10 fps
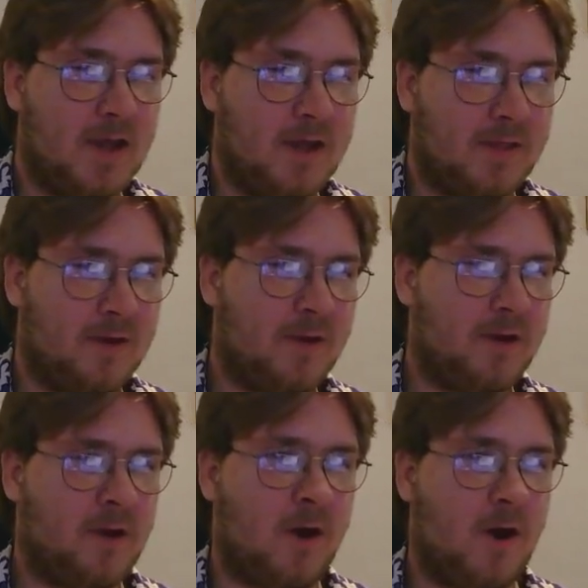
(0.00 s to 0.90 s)
They're
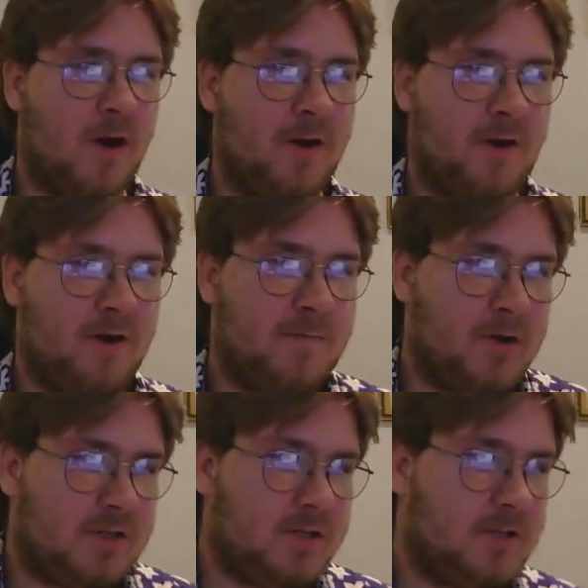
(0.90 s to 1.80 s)
not hard
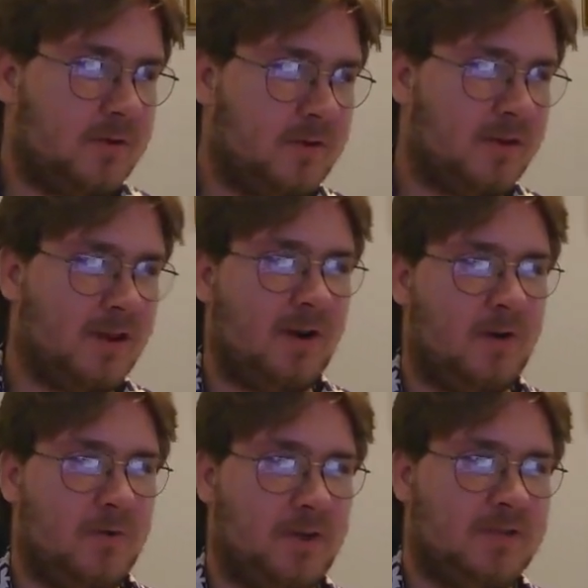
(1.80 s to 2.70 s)
bricks. There
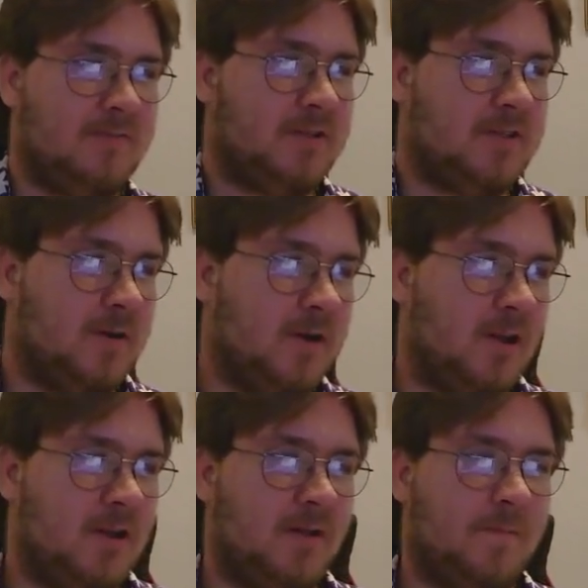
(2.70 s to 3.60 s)
are ways of
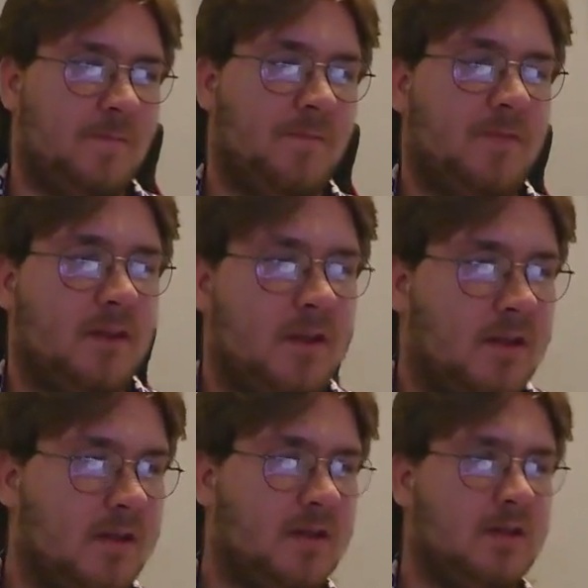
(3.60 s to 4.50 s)
discarding them.
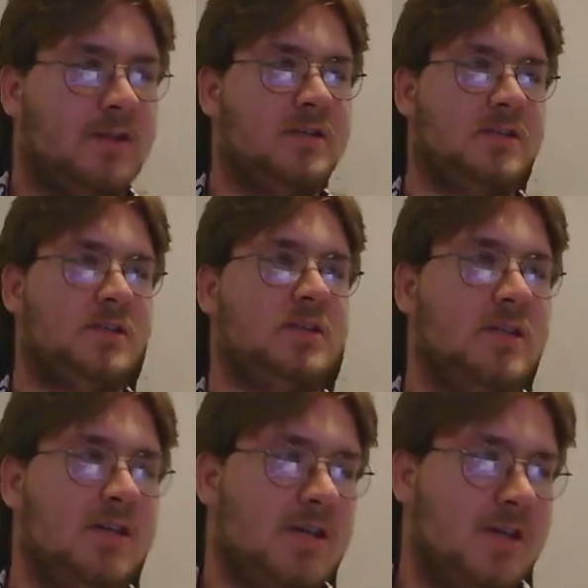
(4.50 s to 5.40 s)
There's
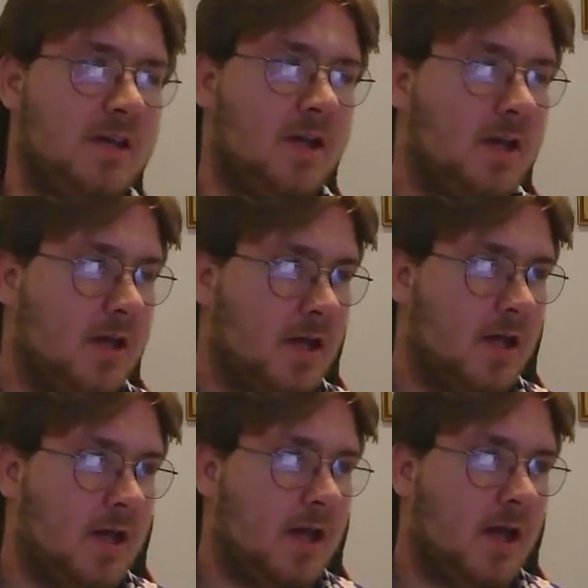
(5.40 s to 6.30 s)
the
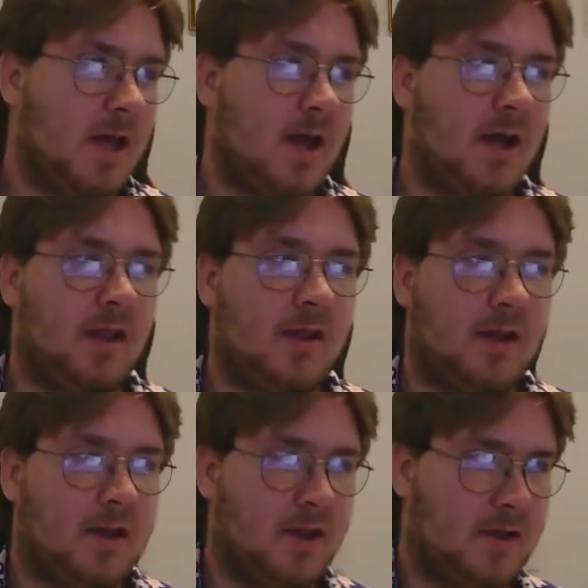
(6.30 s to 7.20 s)

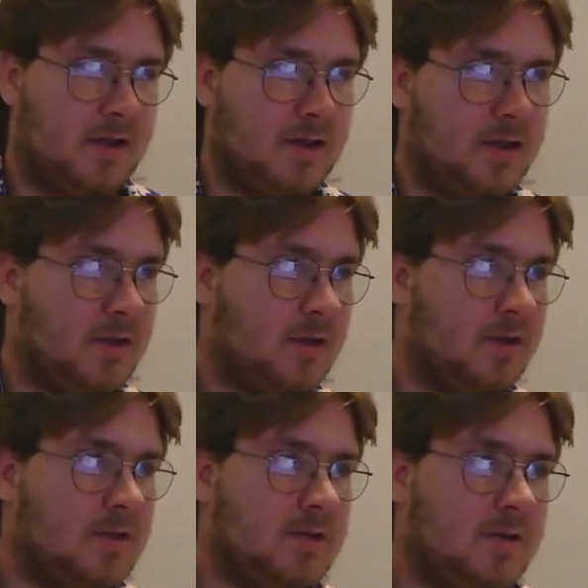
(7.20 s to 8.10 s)
link that you can
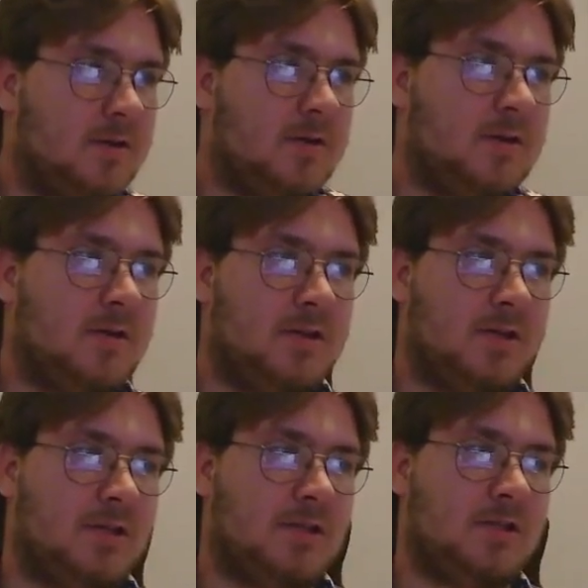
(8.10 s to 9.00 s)
discard.
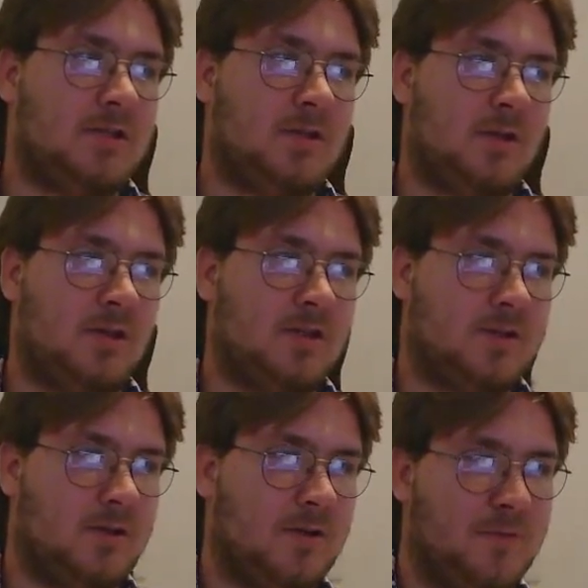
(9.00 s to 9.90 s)
You can
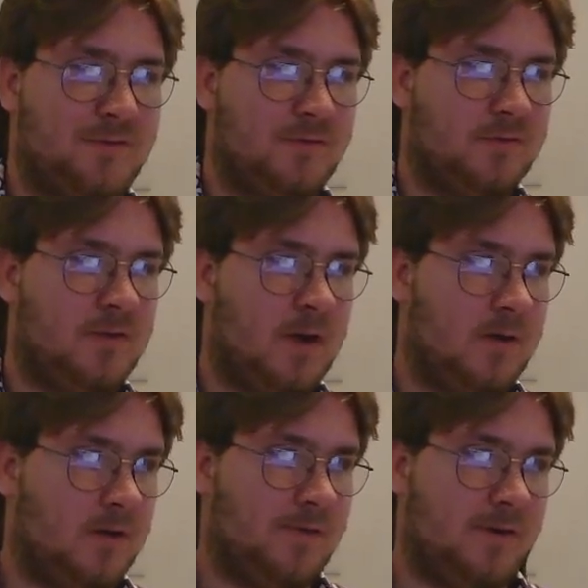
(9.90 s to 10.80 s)
discard them off of
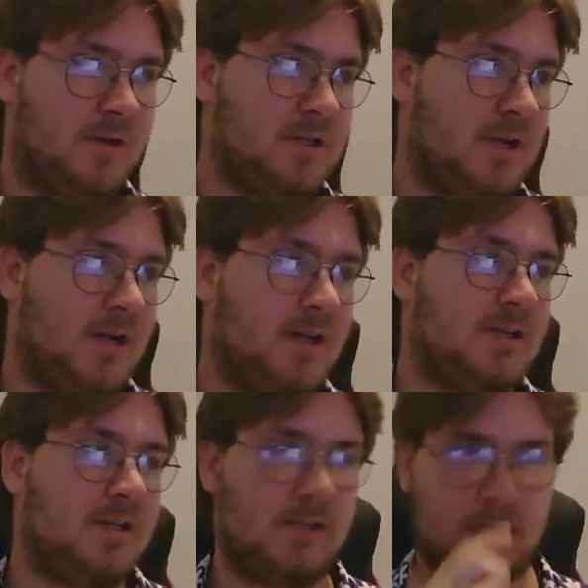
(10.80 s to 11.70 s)
Herald of Orange
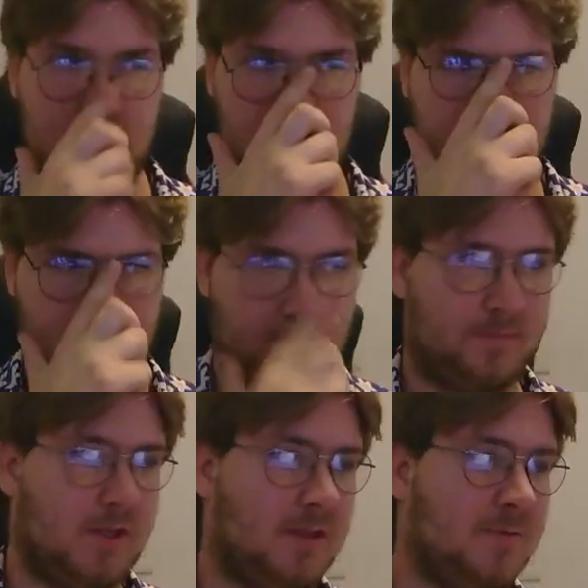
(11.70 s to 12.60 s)
Light,
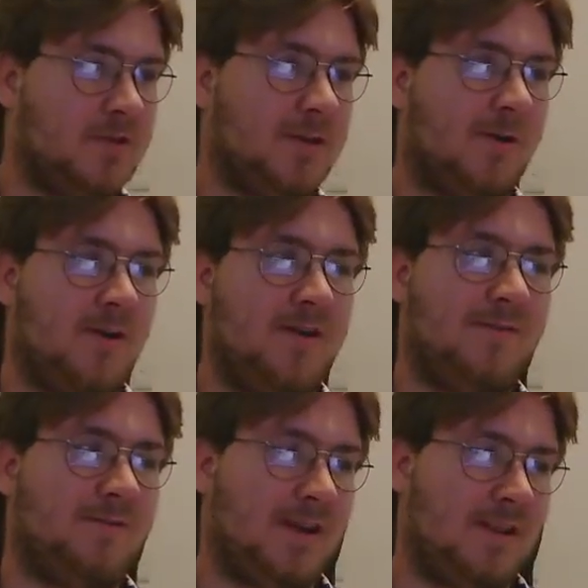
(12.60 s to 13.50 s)
get them into the
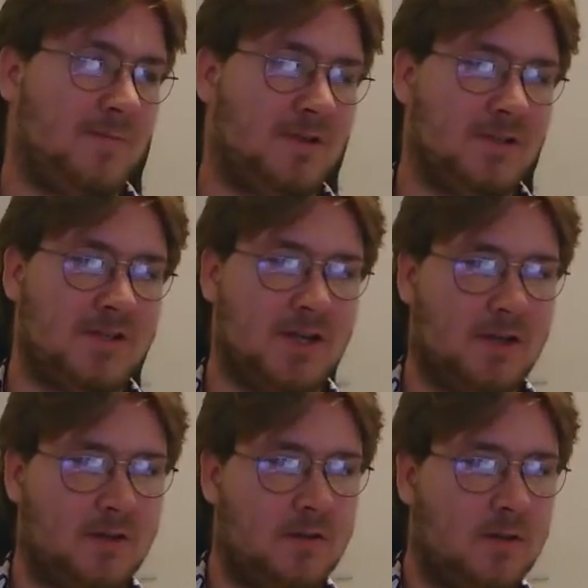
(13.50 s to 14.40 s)
grave, get them in cycle.